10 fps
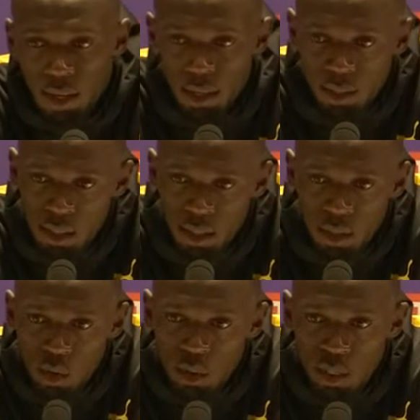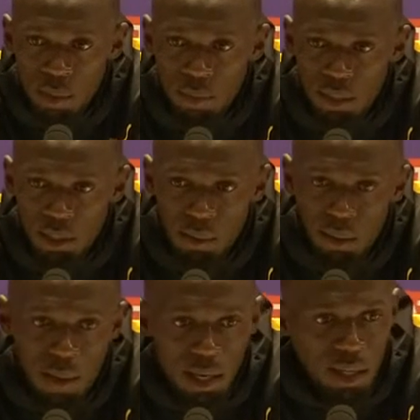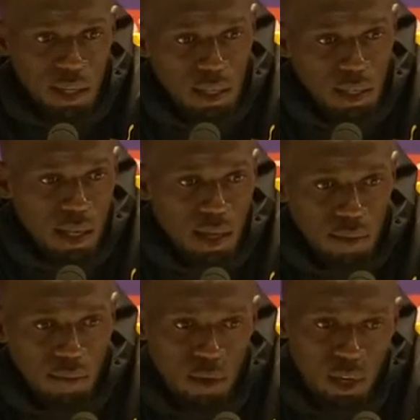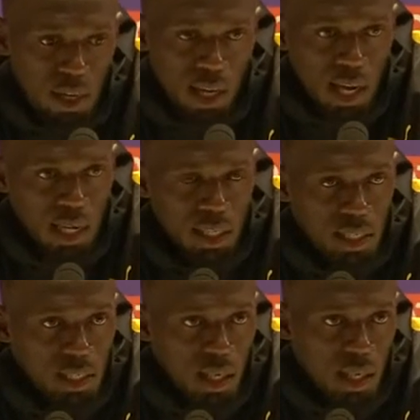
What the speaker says: I think this whole championship is bad luck for a lot of athletes.